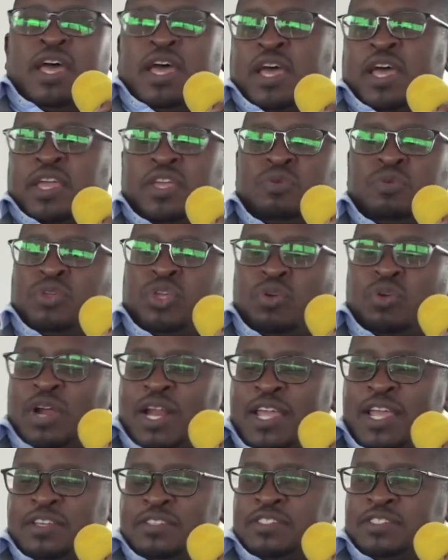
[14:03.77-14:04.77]
you
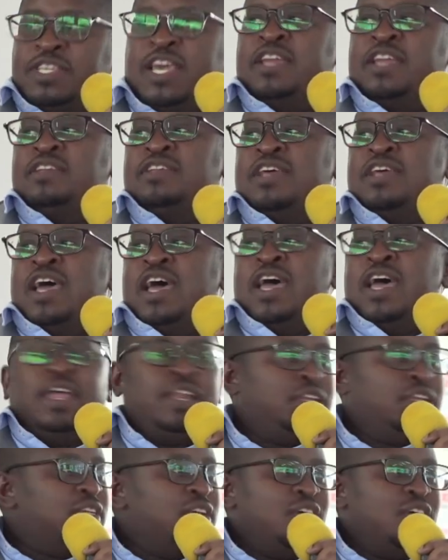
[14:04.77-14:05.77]
click send,
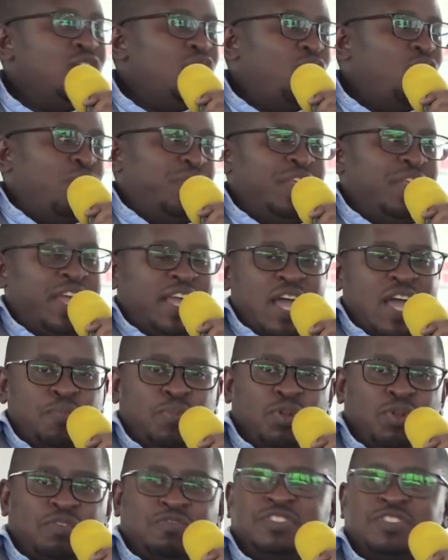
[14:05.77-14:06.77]
and within a
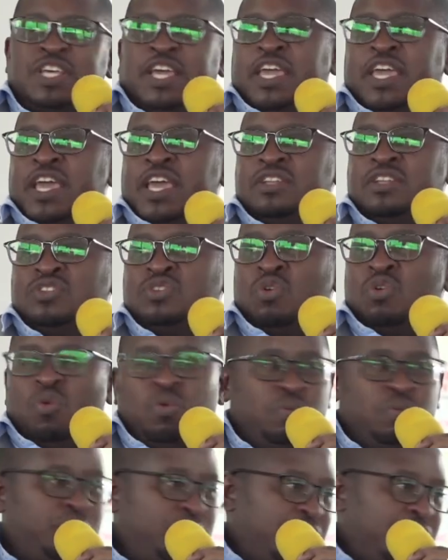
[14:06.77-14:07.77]
couple of seconds,
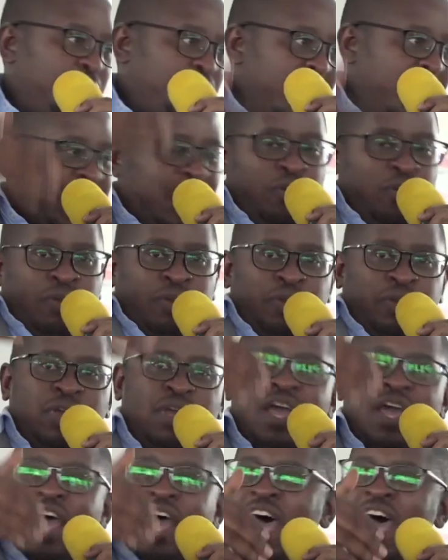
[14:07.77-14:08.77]
or depending on
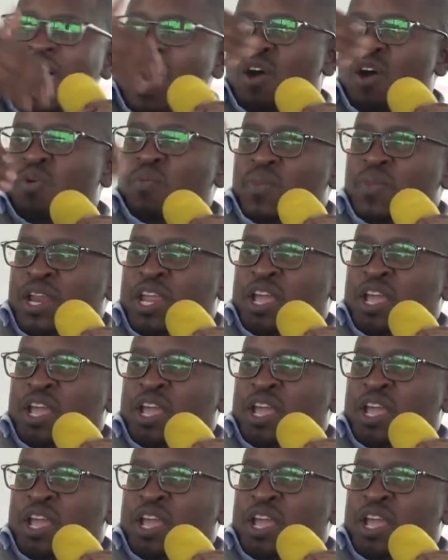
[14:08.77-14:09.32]
how many